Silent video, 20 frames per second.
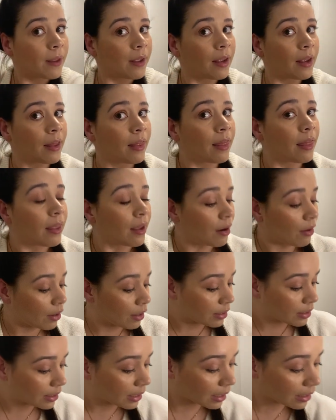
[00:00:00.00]
in there.
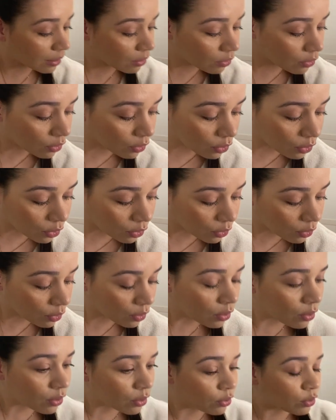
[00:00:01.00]
It's like a
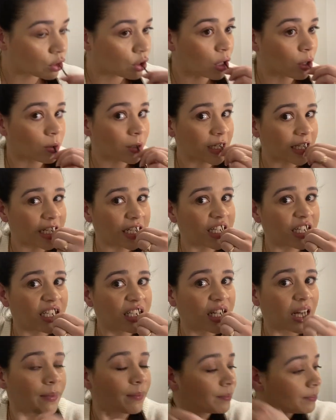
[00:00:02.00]
little, little donut.
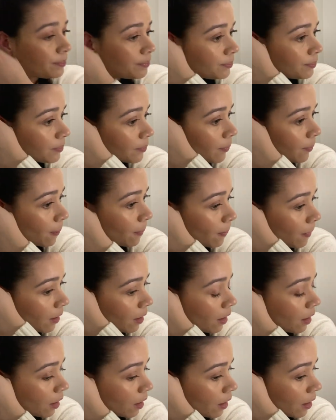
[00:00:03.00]

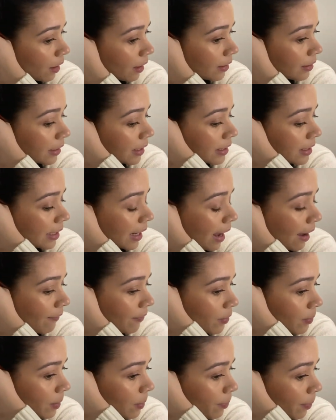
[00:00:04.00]
Doesn't have
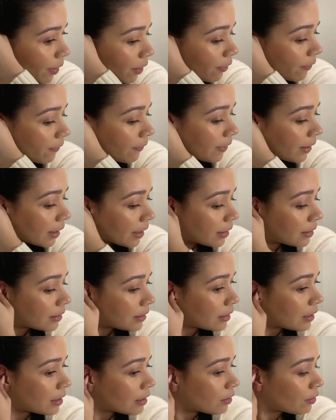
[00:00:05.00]
to be
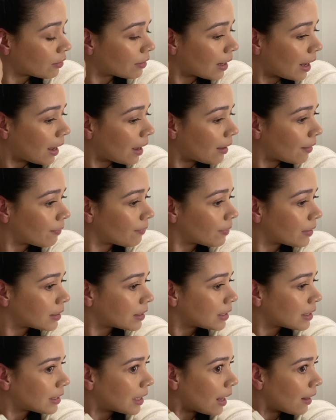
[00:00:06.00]
perfect. These are not, this
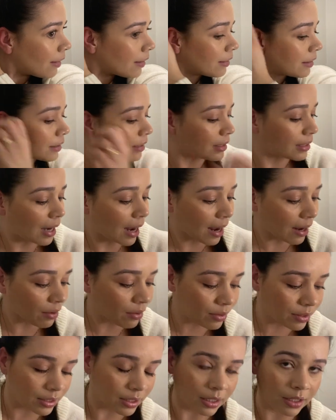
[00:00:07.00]
is not like the
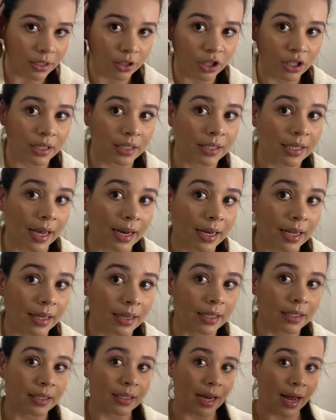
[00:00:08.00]
style. This is just setting
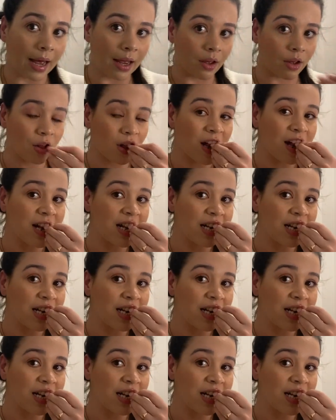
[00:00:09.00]
the style.